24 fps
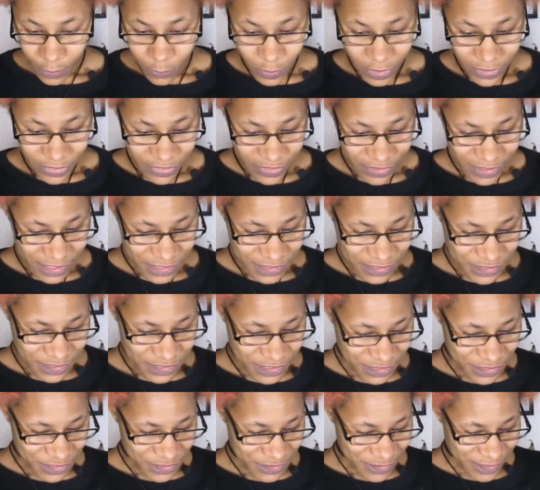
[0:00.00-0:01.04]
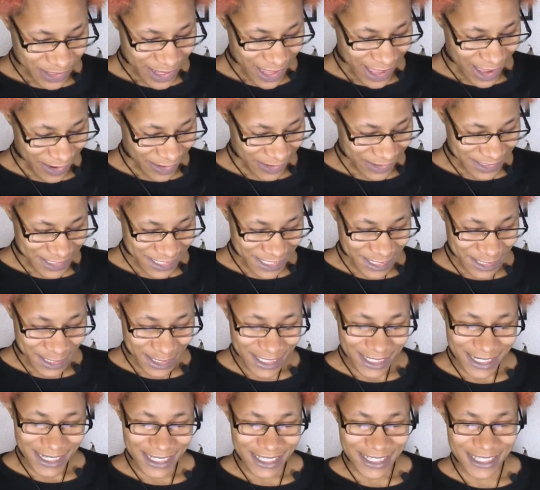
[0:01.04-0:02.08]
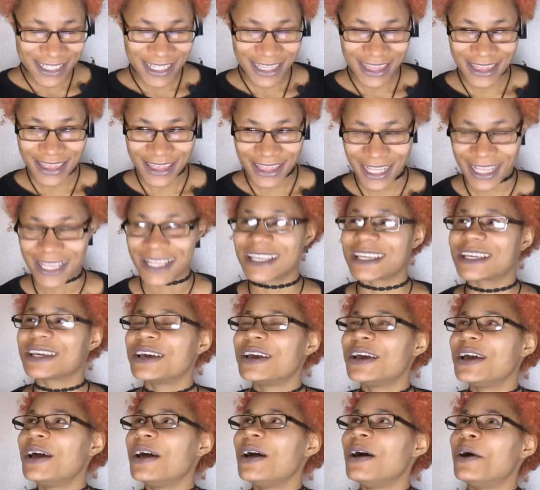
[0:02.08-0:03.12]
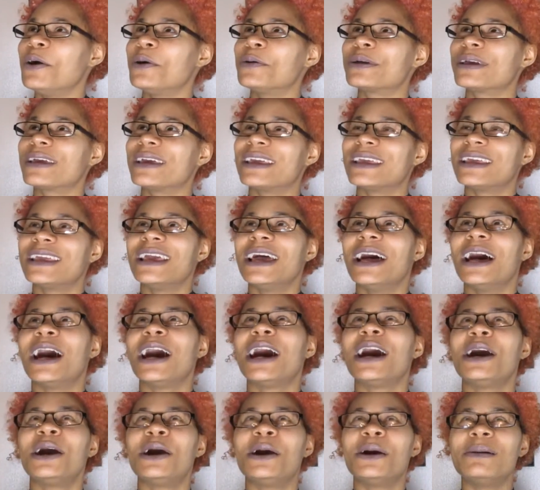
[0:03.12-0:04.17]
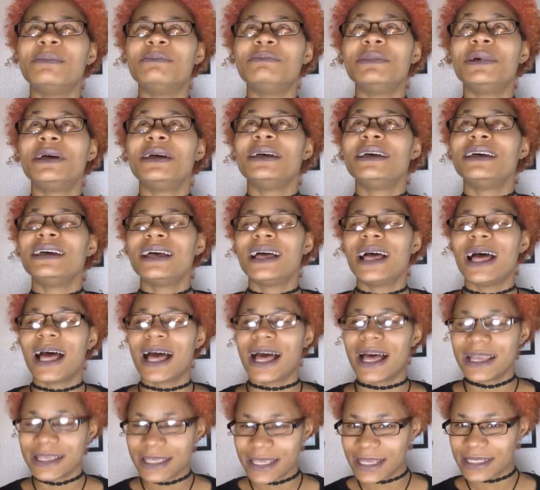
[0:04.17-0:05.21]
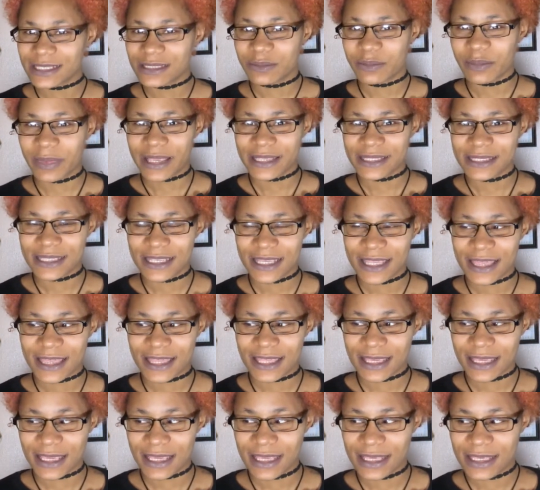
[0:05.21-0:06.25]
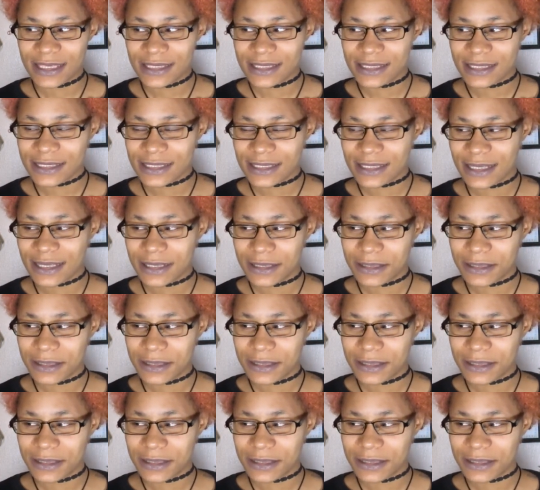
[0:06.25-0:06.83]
What things does your character dislike? Okay, I guess messy things.